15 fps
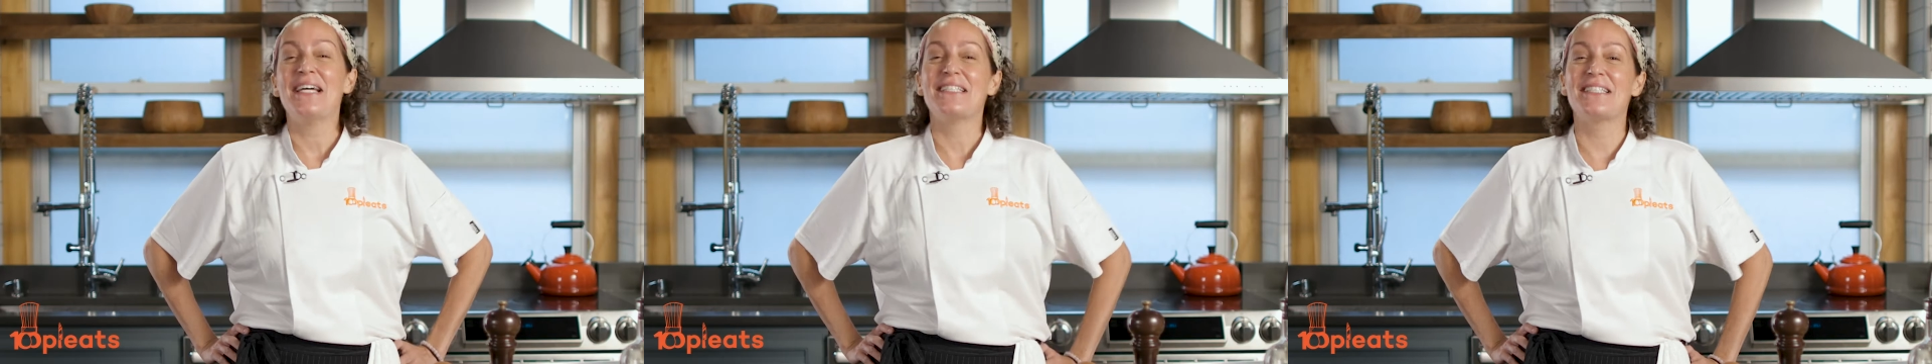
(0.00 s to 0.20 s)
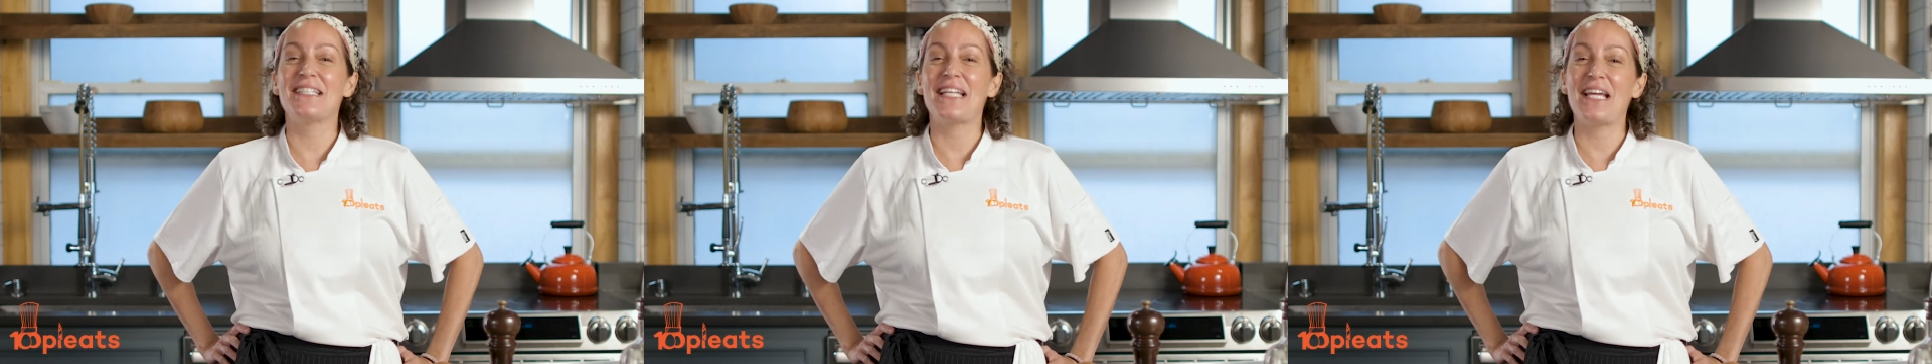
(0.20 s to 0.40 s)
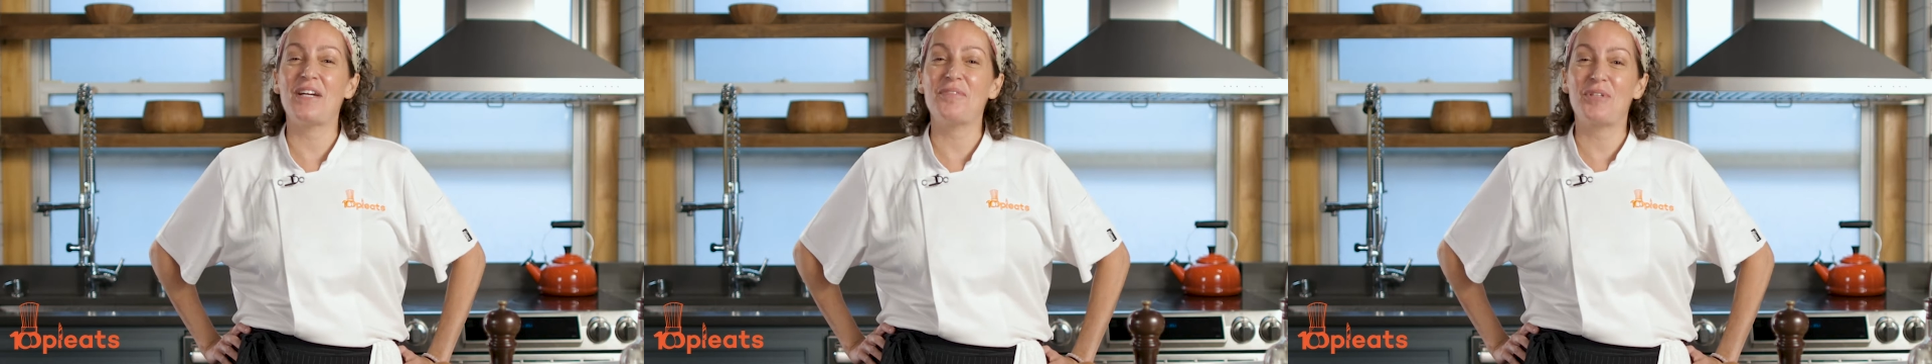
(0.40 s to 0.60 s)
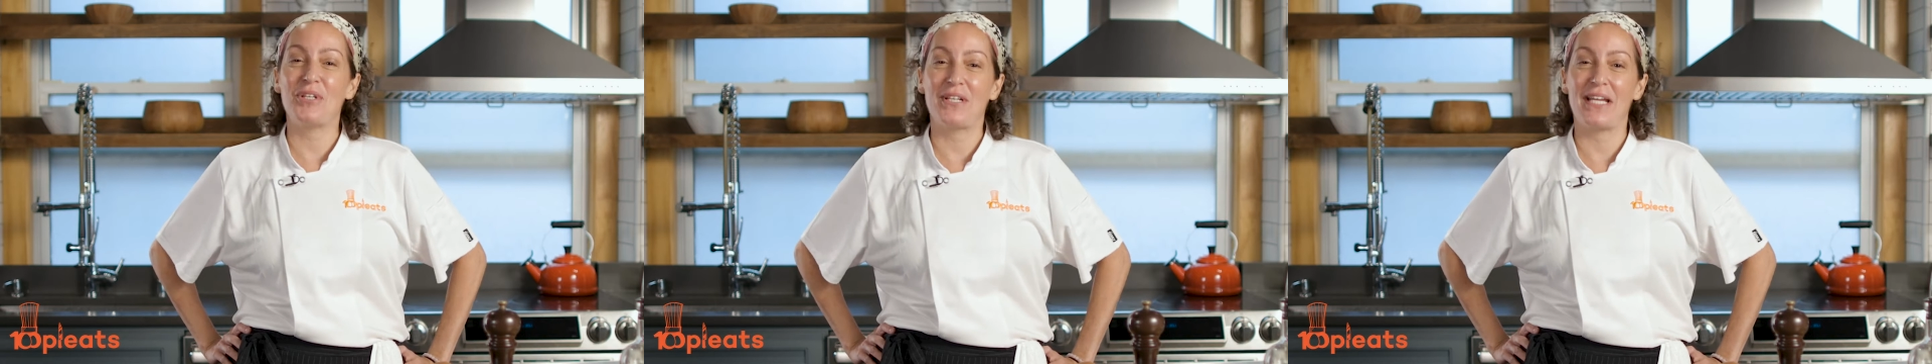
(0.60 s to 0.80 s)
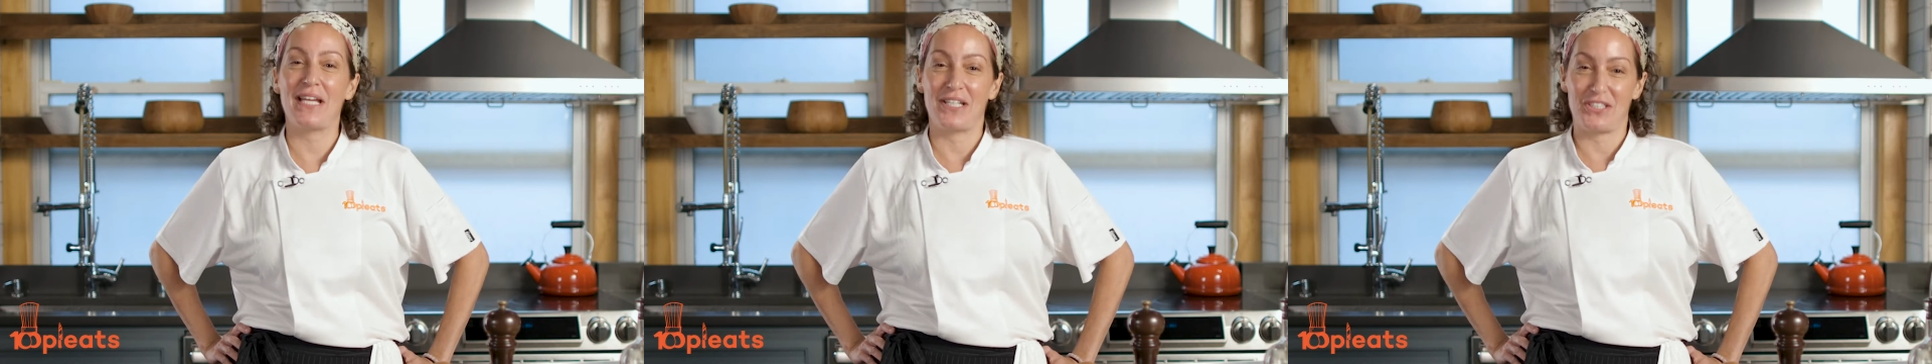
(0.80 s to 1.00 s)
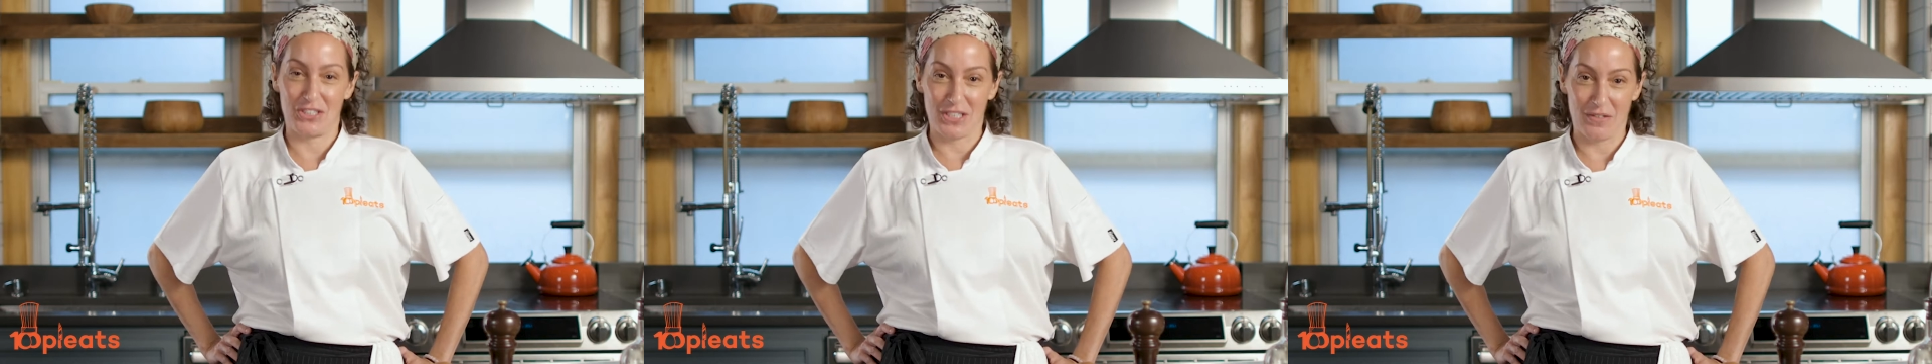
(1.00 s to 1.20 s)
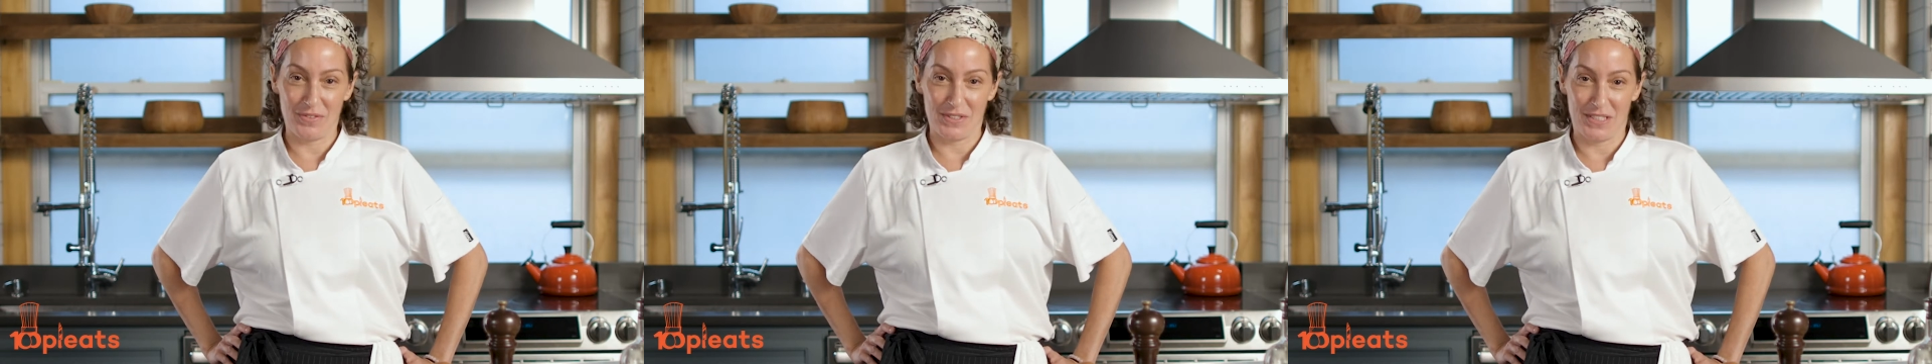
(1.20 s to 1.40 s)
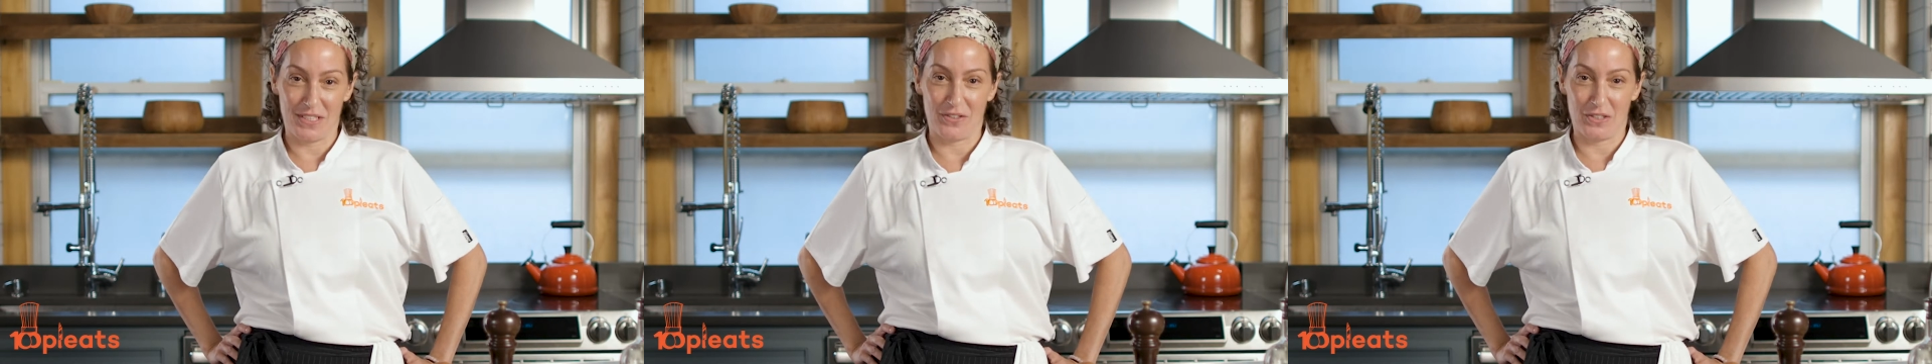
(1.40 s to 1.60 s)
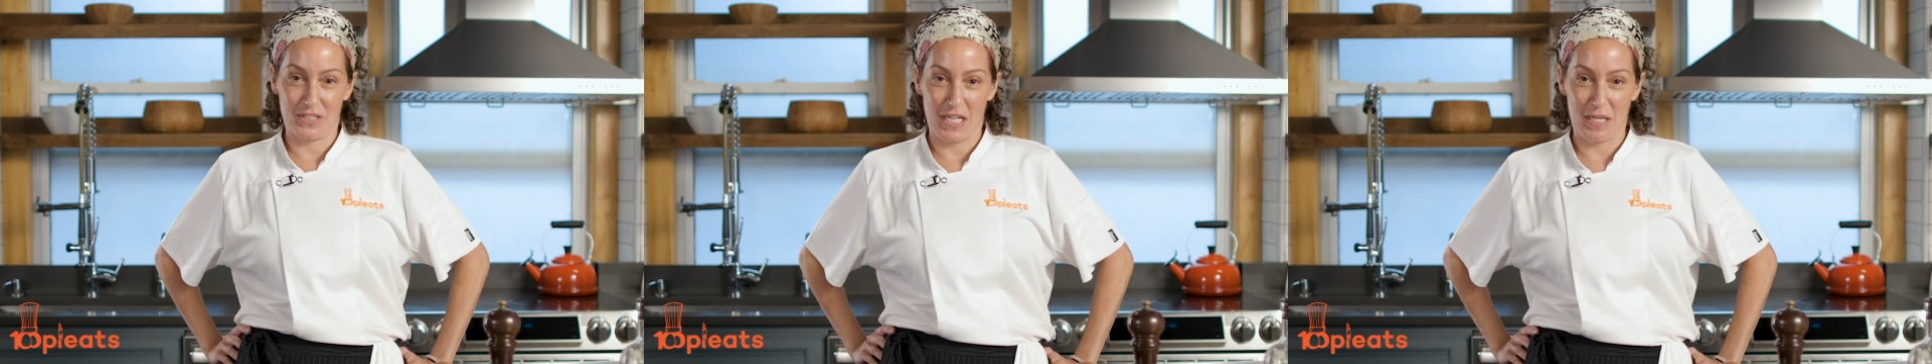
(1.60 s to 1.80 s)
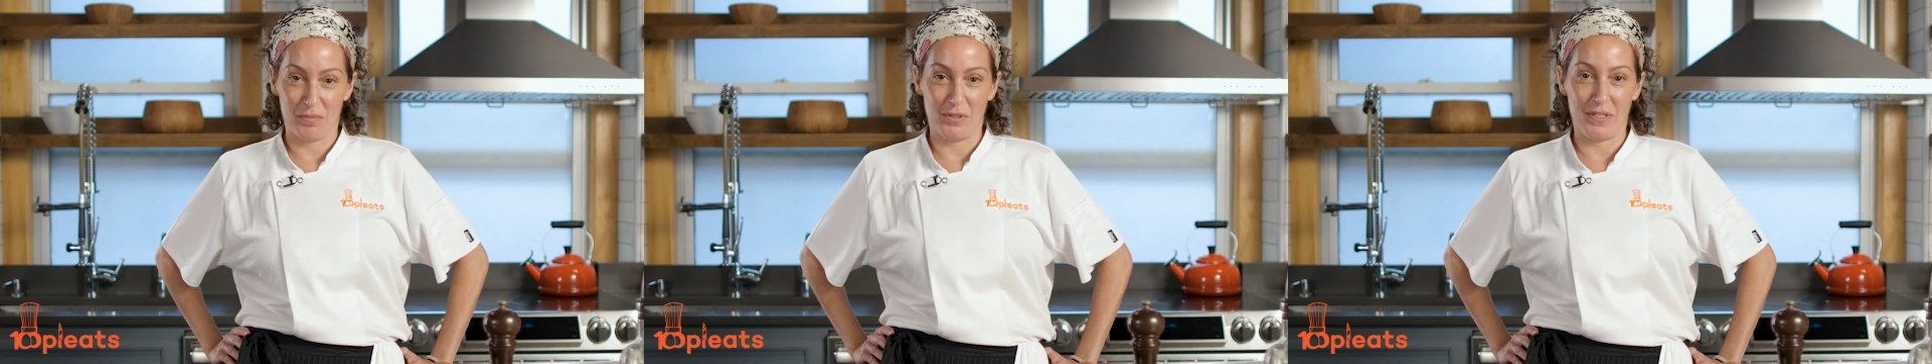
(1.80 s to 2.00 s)
Today I'm cooking at Chef's Dinner
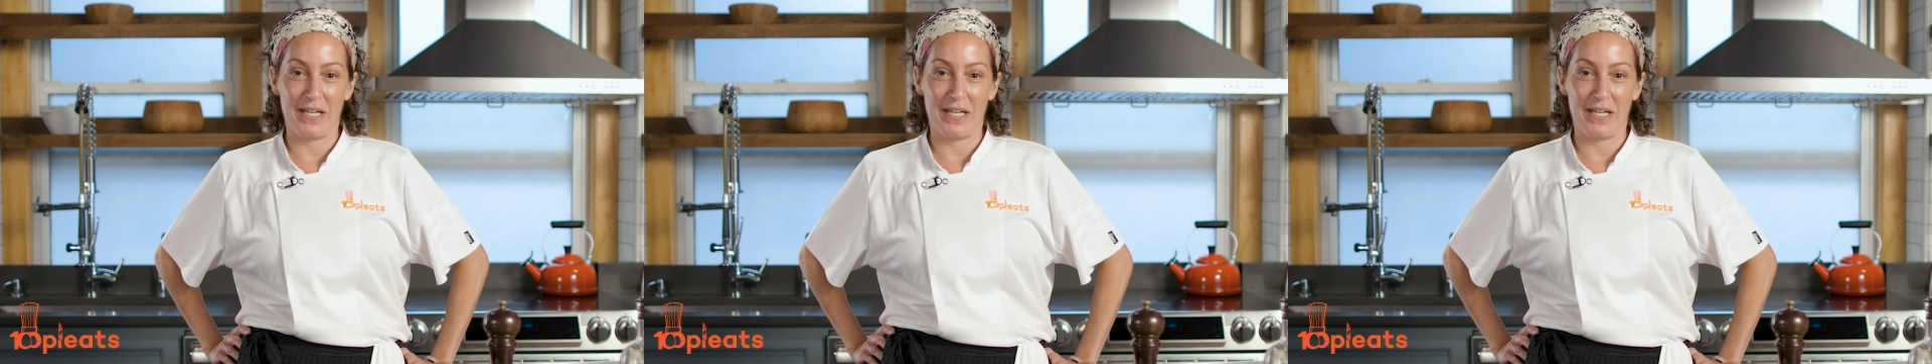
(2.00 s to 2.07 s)
Table,